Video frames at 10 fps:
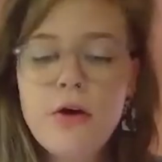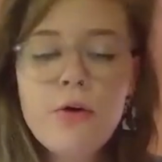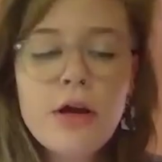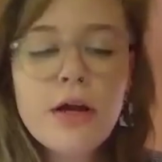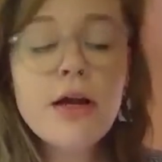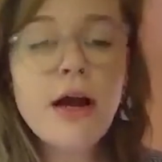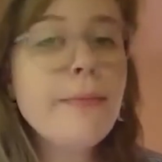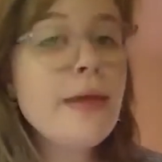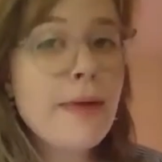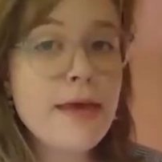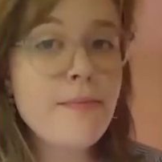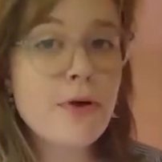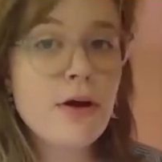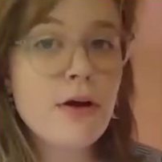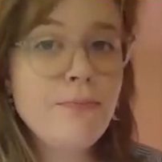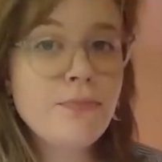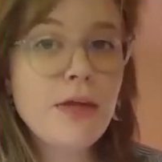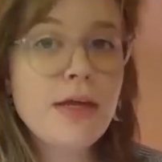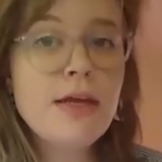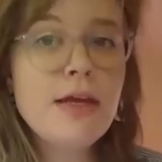Origami paper
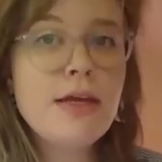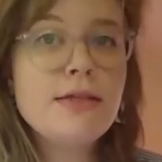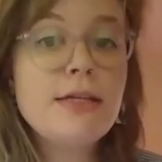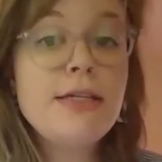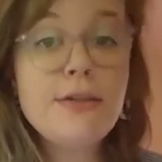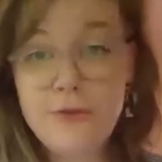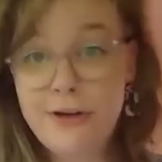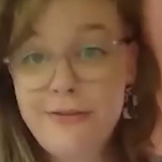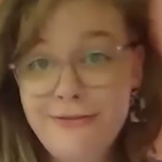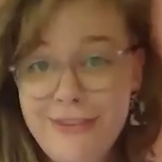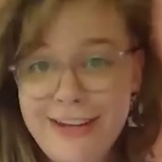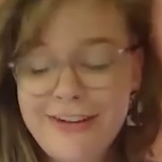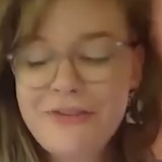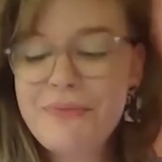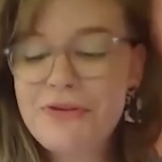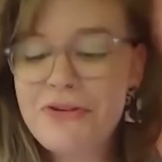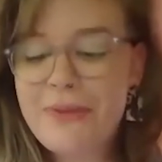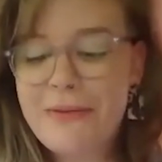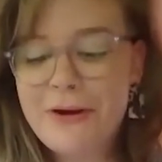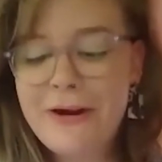is different than computer
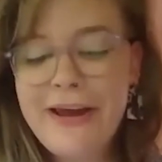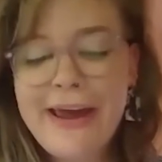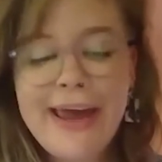paper,